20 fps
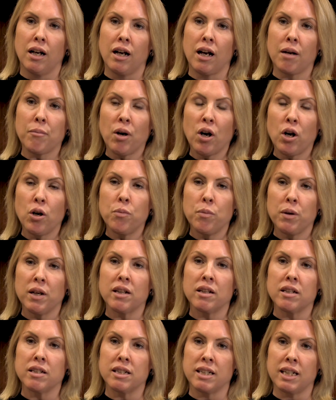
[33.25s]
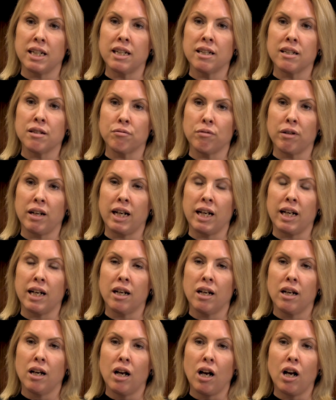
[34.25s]
I'm hoping that tier
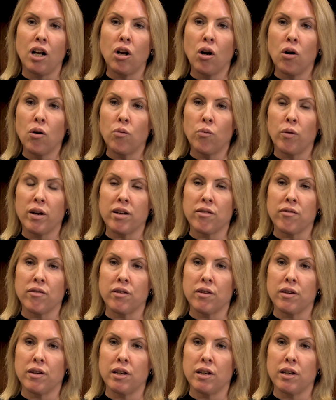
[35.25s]
three, along with